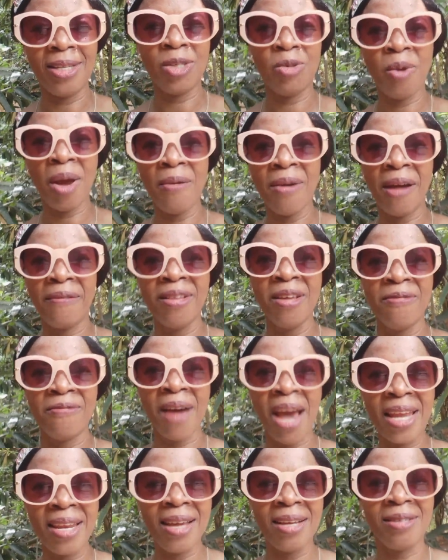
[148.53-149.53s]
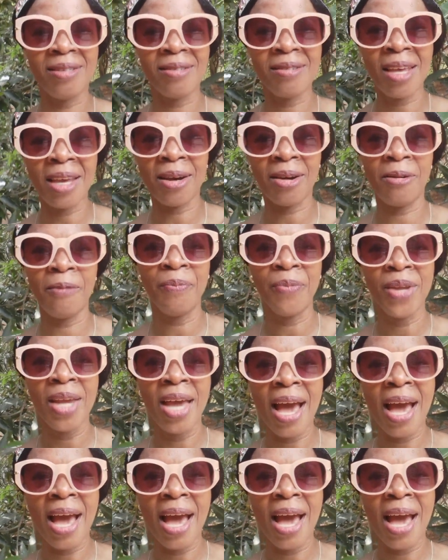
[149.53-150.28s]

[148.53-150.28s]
is why we have defined a cell